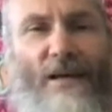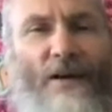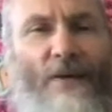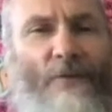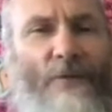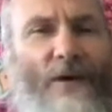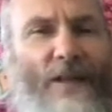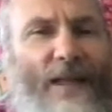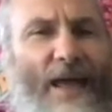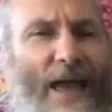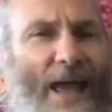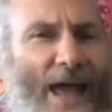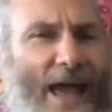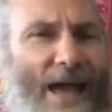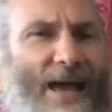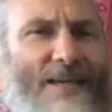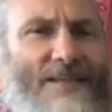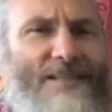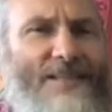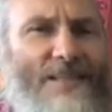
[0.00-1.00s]
Well,
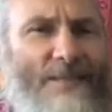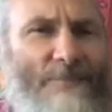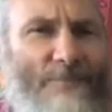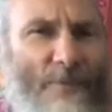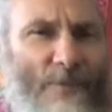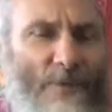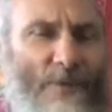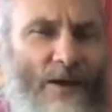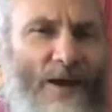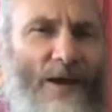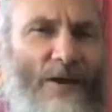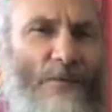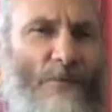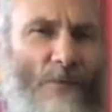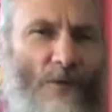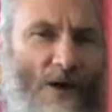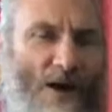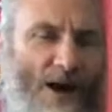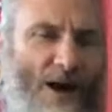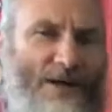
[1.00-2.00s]
as the boy
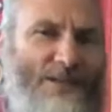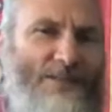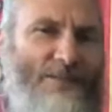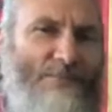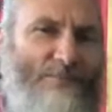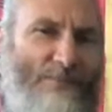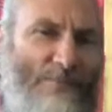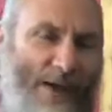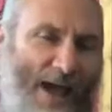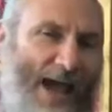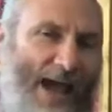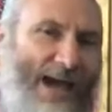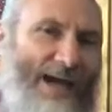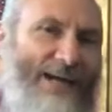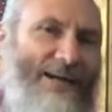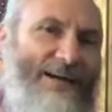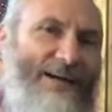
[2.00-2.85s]
walked back